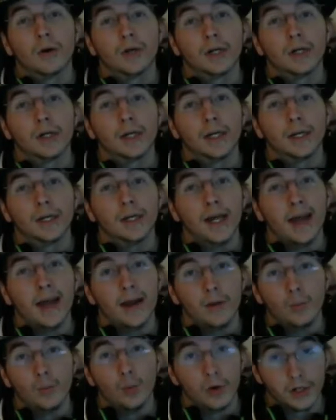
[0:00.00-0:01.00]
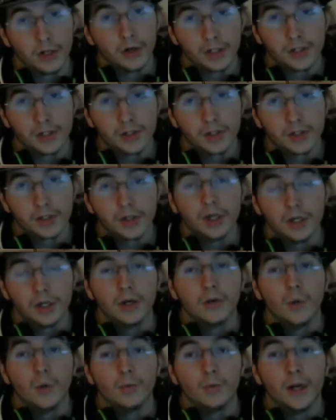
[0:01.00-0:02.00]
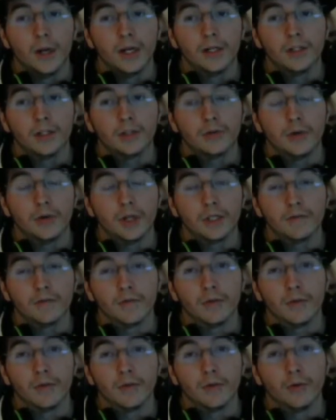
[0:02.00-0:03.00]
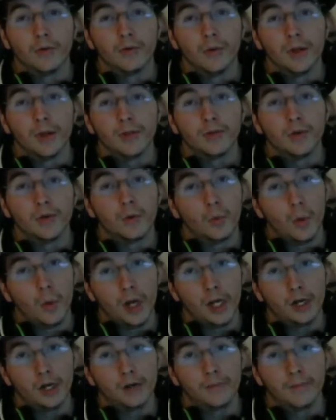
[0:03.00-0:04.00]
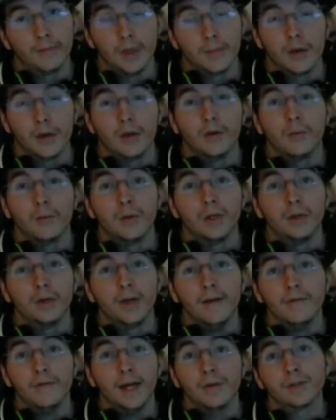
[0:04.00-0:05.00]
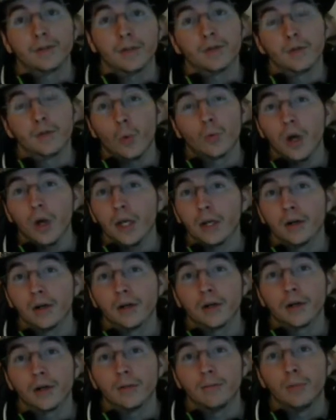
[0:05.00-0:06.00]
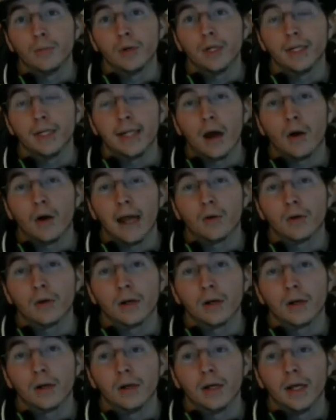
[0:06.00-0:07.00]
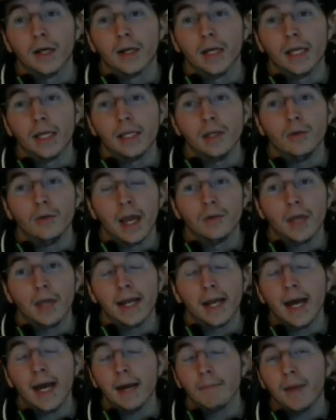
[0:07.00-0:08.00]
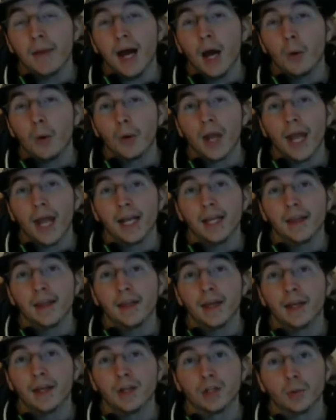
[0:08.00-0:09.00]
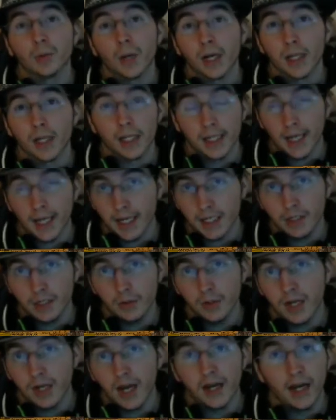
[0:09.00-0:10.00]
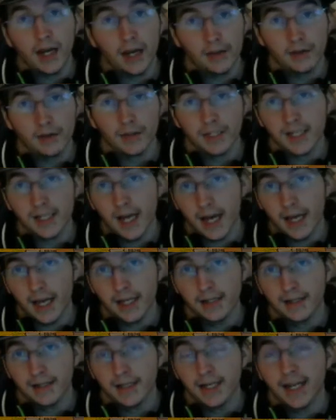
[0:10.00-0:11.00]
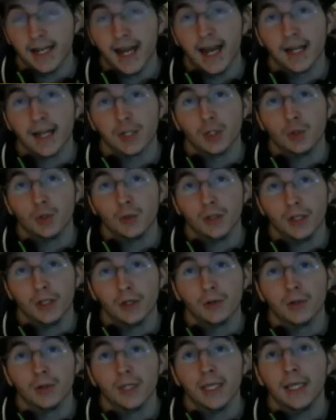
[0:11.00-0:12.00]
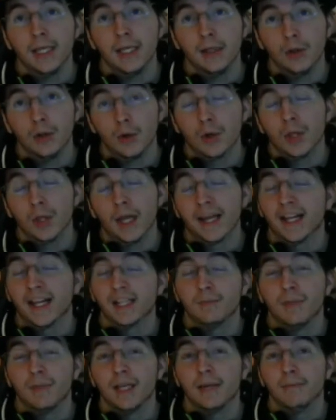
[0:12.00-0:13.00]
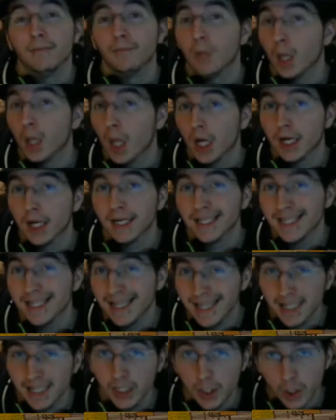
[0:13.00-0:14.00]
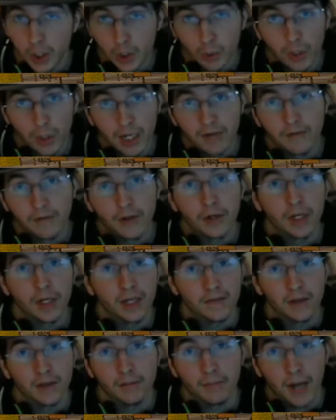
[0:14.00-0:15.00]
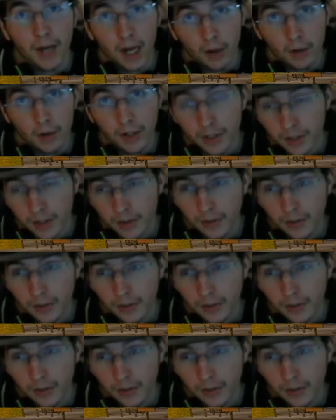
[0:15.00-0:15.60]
power works when it's transferred through redstone wire. When you have redstone wire put down, you cannot power anything directly next to it on either sides. It has to literally look like it's being plugged into whatever you're giving power